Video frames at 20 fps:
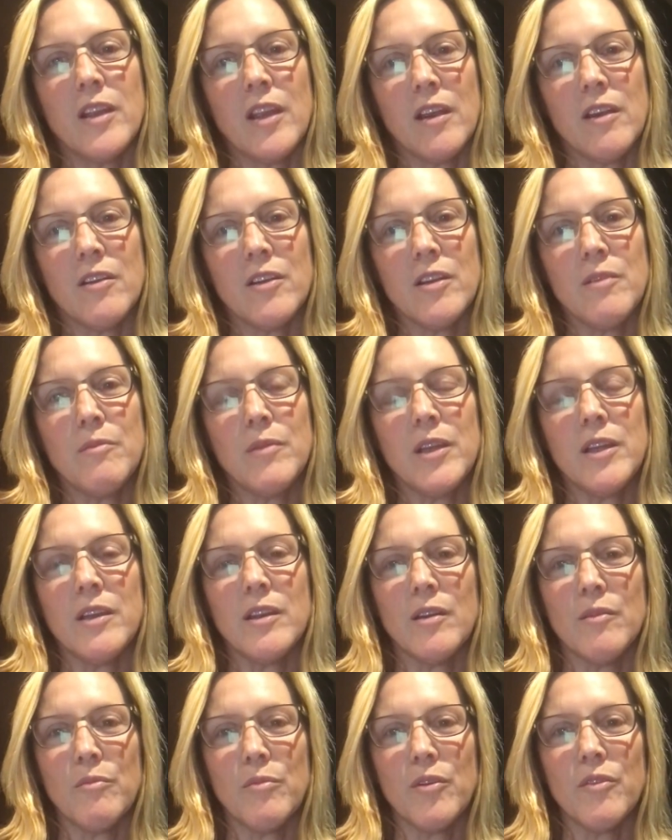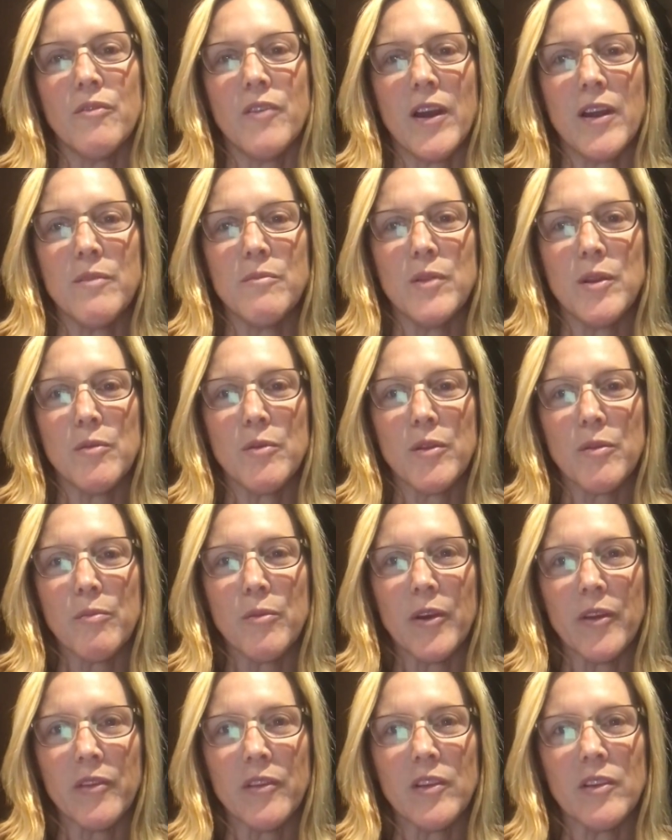carry me and provide me with
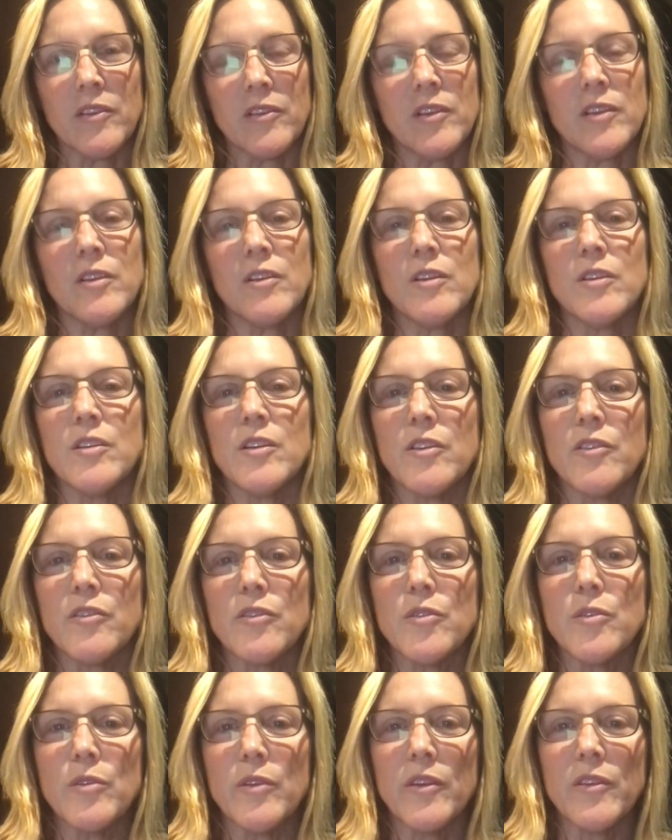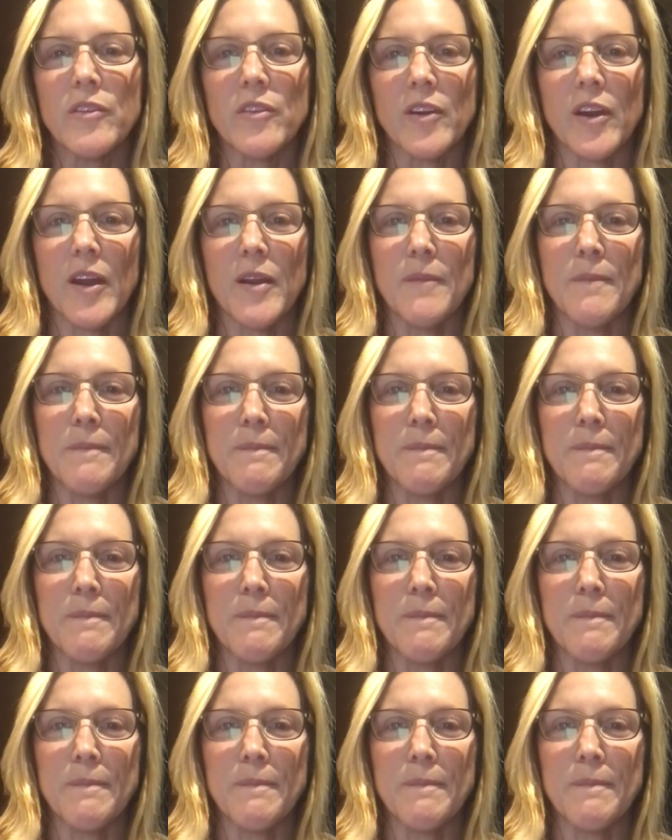blessings and goodness through this time.